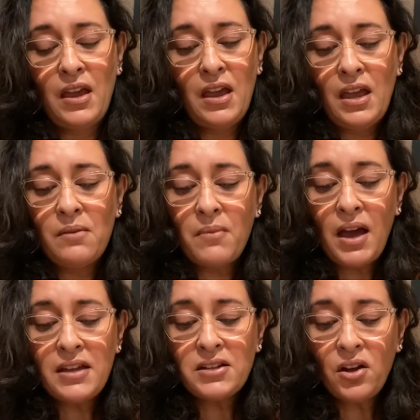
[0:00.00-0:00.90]
In my
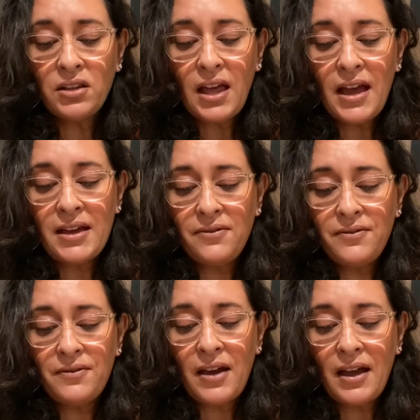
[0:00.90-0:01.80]
adult life,
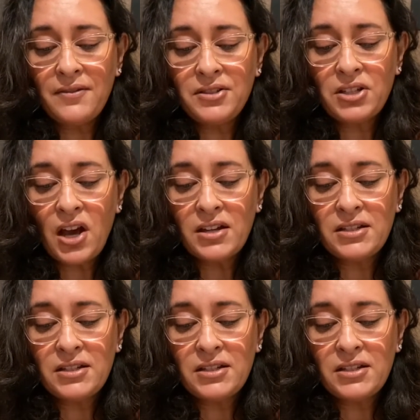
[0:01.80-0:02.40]
I have sought